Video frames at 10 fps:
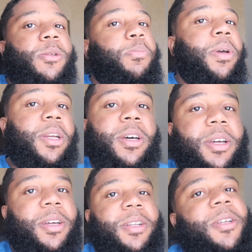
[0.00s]
It's been a
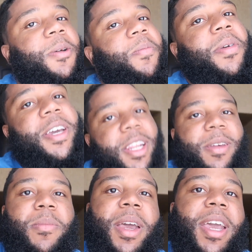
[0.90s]
good little
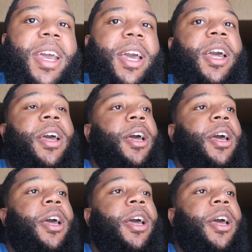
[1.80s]
minute, man.